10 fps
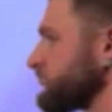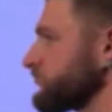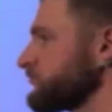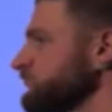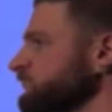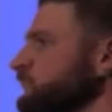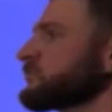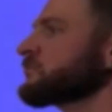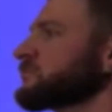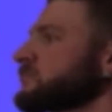
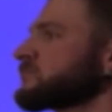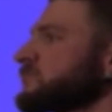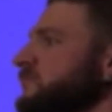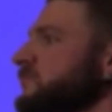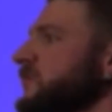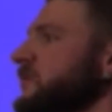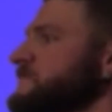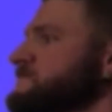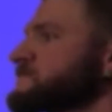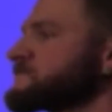No one is speaking in this clip.